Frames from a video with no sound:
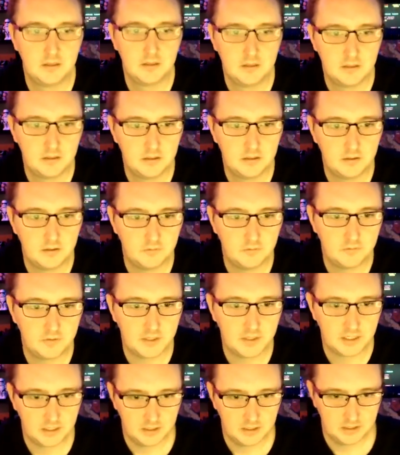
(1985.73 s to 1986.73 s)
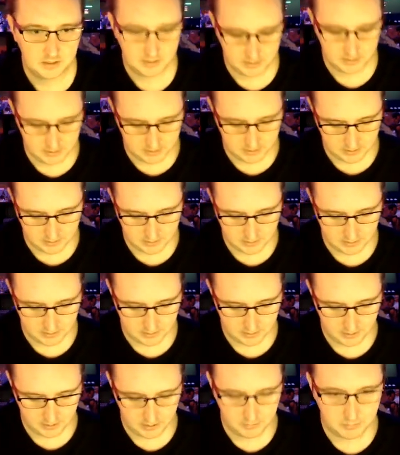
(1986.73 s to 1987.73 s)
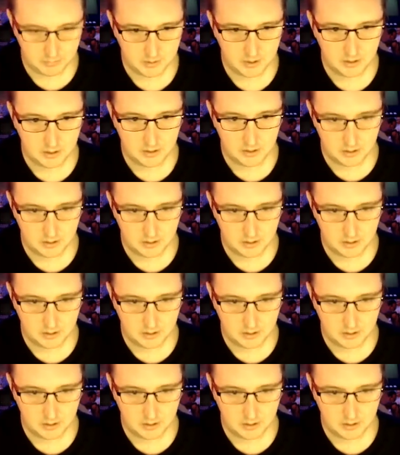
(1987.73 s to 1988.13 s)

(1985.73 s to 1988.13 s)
In fact, let's keep an